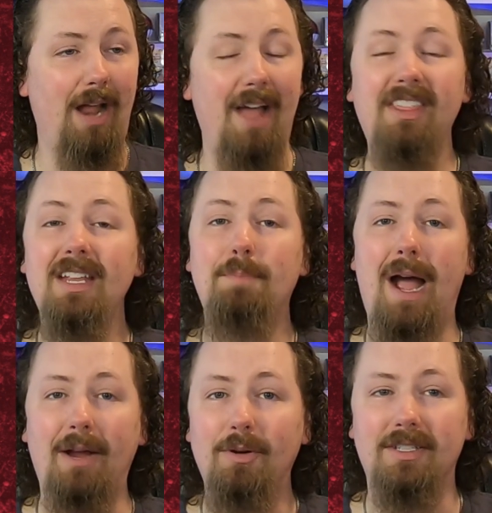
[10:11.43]
I think
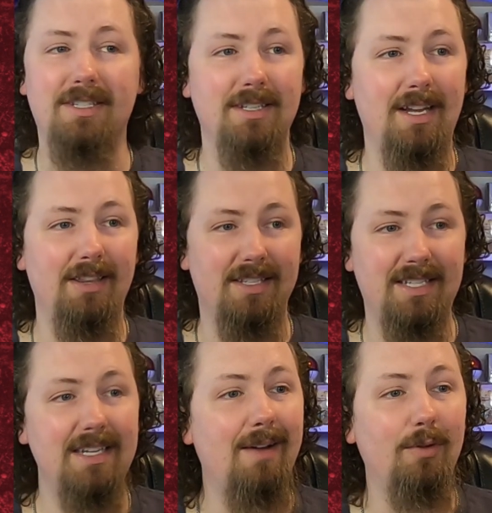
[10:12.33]
Pirates and the
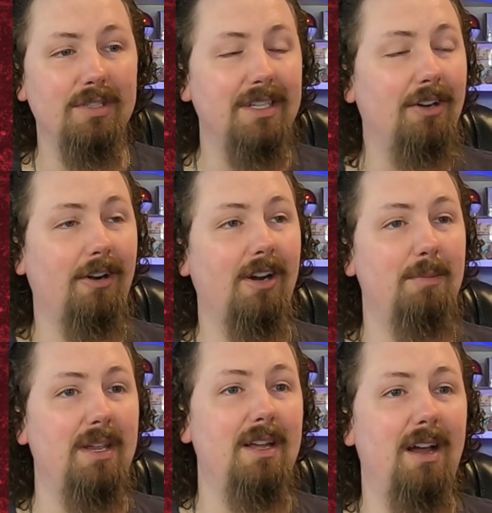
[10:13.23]
Sea Devils in here are going to
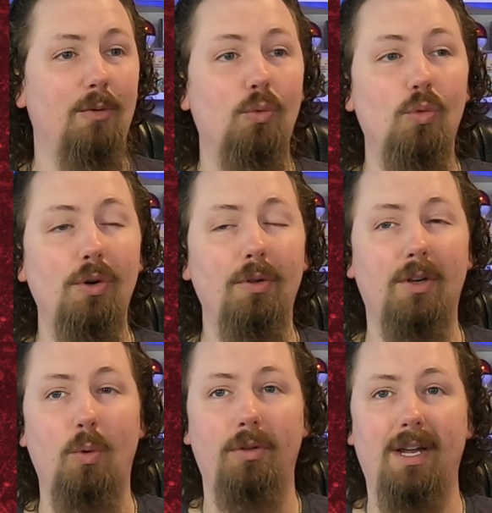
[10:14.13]
be a really
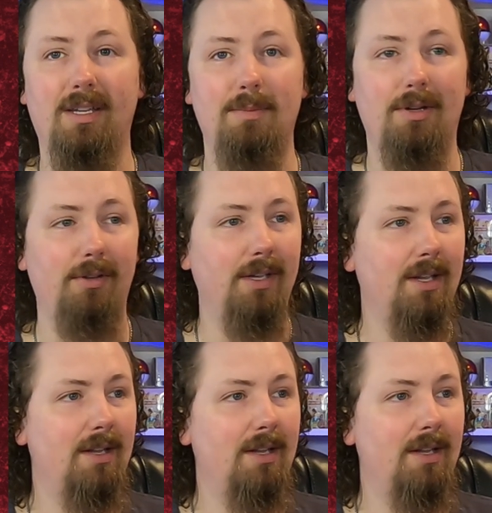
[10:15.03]
cool deck to build.